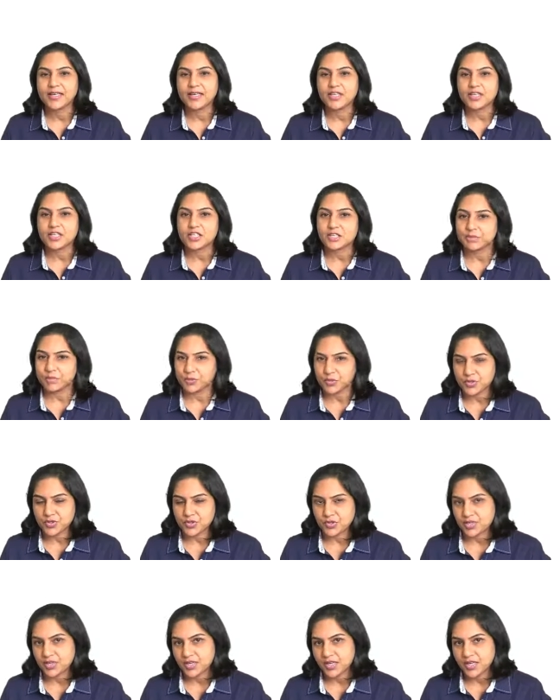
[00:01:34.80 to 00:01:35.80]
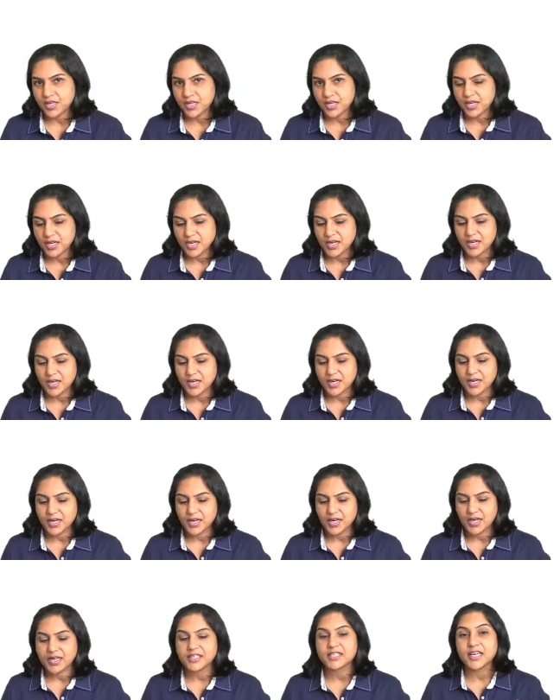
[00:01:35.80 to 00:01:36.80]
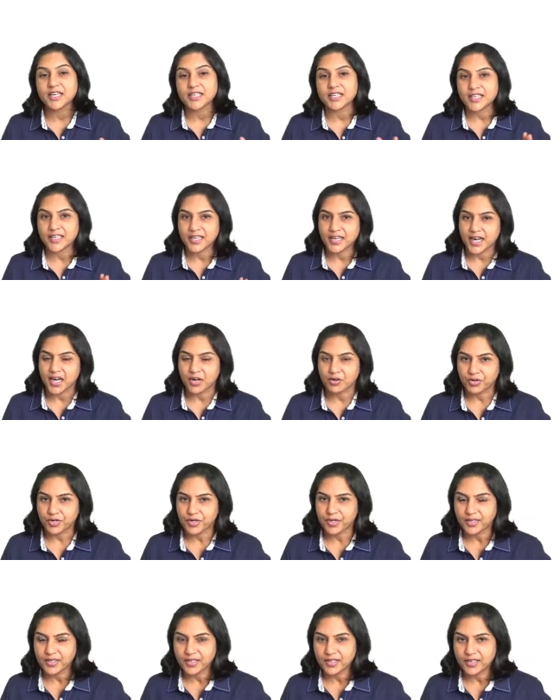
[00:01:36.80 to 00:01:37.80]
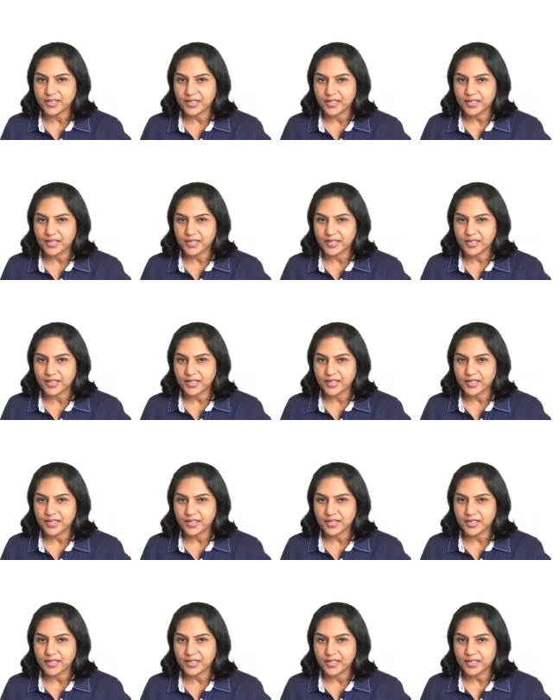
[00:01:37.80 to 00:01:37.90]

Suppose a chartered accountant